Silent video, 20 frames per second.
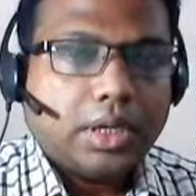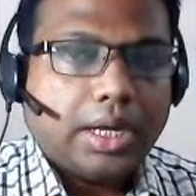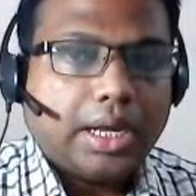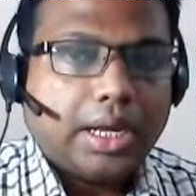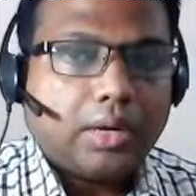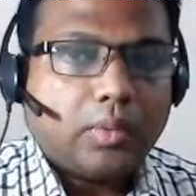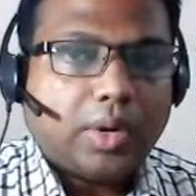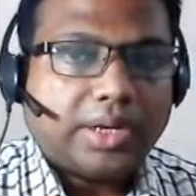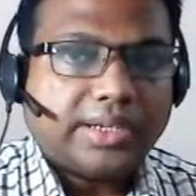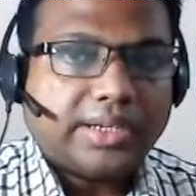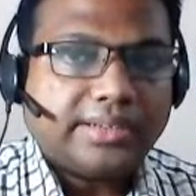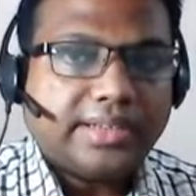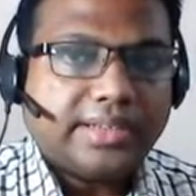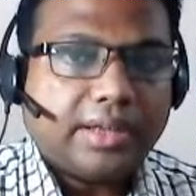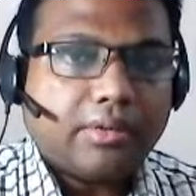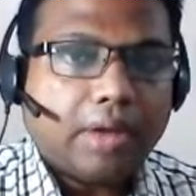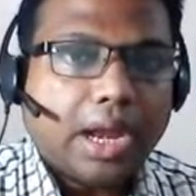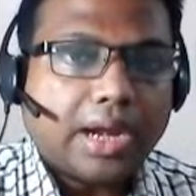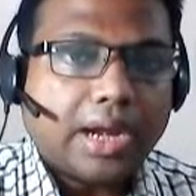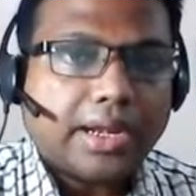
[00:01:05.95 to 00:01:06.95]
And what is the
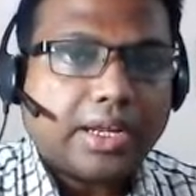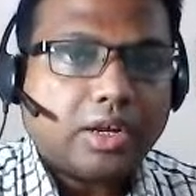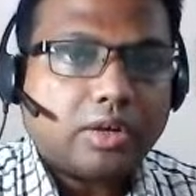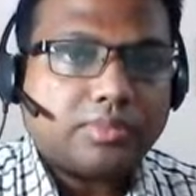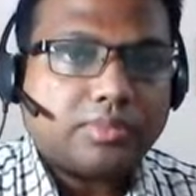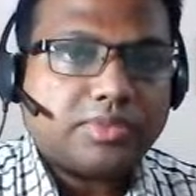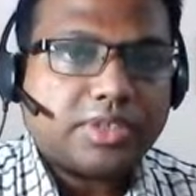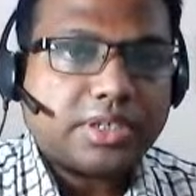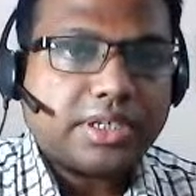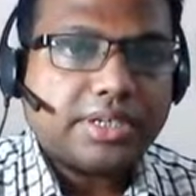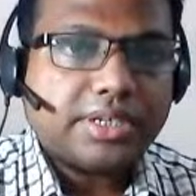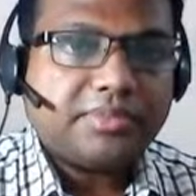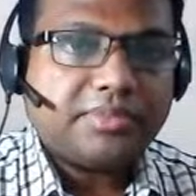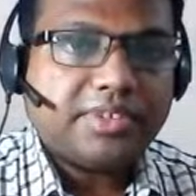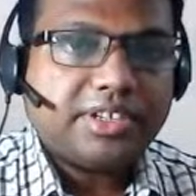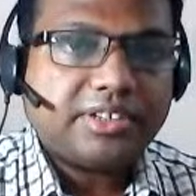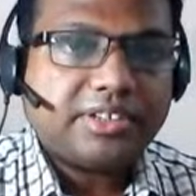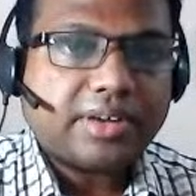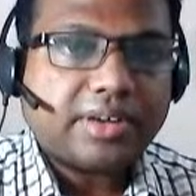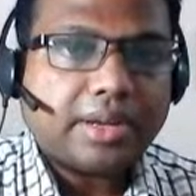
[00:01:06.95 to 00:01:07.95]
learning objective?
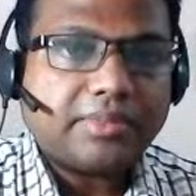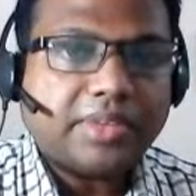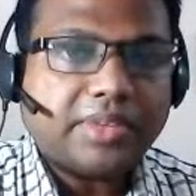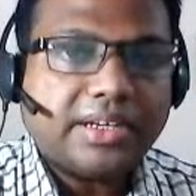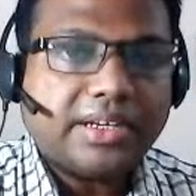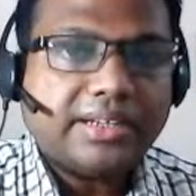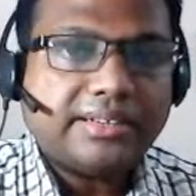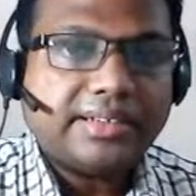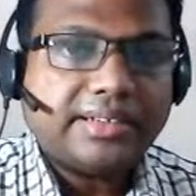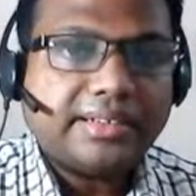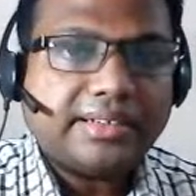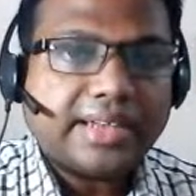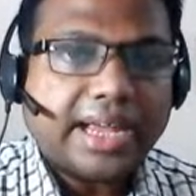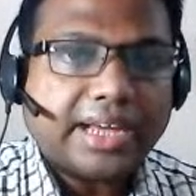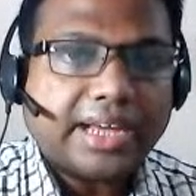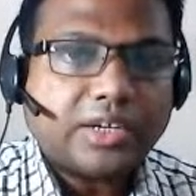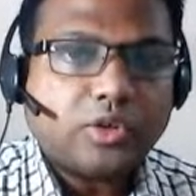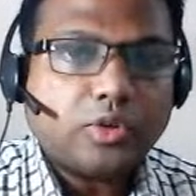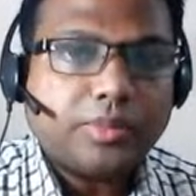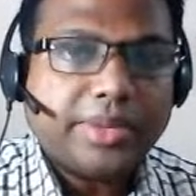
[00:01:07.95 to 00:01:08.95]
Describe the disease
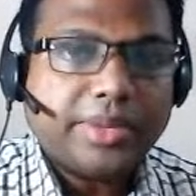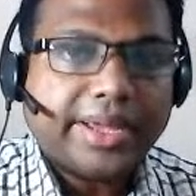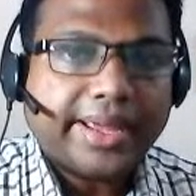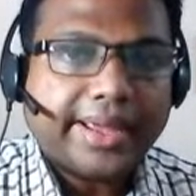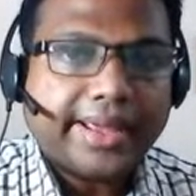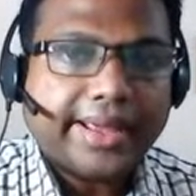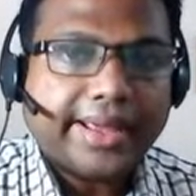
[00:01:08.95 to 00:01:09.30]
like to be